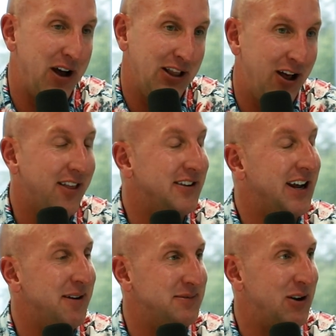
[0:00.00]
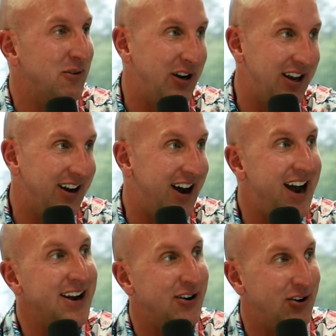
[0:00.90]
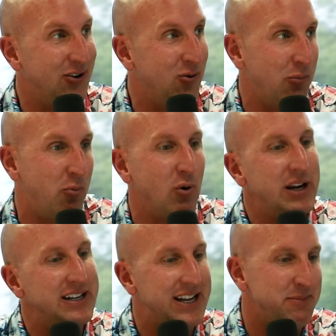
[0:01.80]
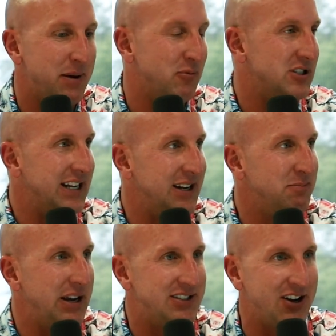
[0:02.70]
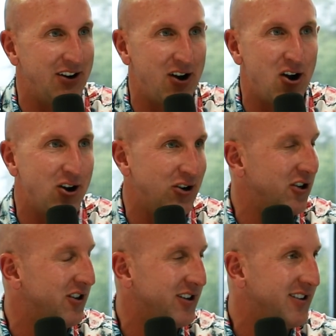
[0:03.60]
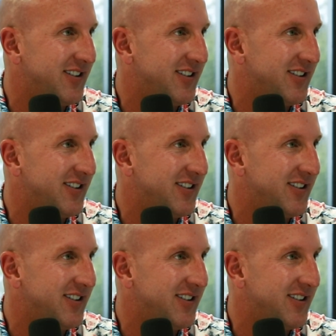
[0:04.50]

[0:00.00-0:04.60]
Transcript: A lot of the times I would hire or bring team members in based on hunger.